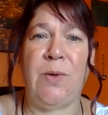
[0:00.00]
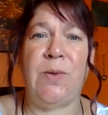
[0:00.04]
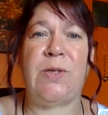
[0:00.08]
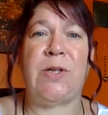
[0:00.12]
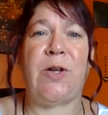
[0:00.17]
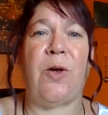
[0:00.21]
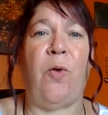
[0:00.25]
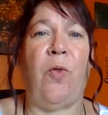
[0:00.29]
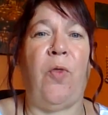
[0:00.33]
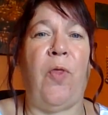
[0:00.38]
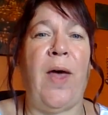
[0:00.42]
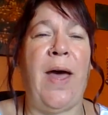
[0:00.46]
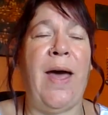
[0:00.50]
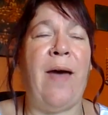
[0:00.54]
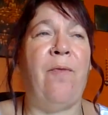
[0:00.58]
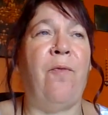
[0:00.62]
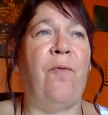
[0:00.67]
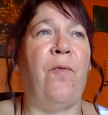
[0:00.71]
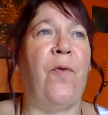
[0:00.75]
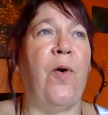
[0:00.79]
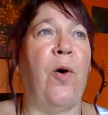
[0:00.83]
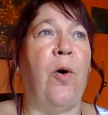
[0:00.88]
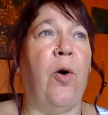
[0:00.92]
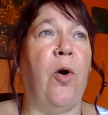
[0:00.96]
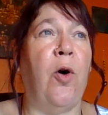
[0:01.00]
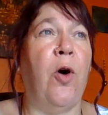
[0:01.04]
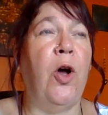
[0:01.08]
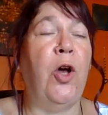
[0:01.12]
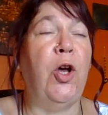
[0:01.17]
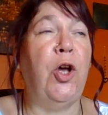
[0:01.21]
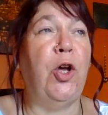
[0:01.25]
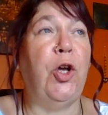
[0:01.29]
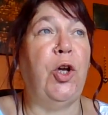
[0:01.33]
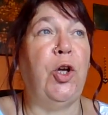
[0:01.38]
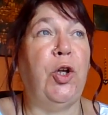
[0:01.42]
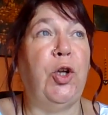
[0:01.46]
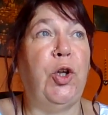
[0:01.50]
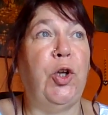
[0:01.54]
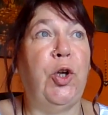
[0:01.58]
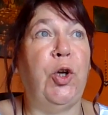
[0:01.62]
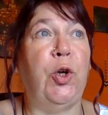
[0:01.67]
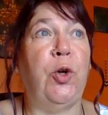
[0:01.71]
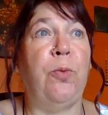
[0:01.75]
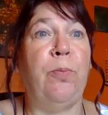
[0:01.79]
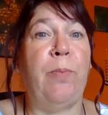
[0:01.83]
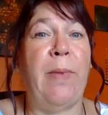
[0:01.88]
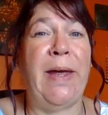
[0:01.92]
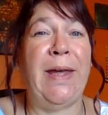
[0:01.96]
So therefore
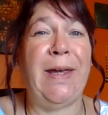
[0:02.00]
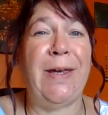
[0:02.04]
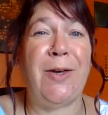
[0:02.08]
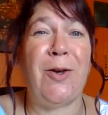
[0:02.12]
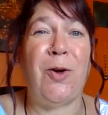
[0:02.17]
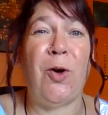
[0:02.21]
you make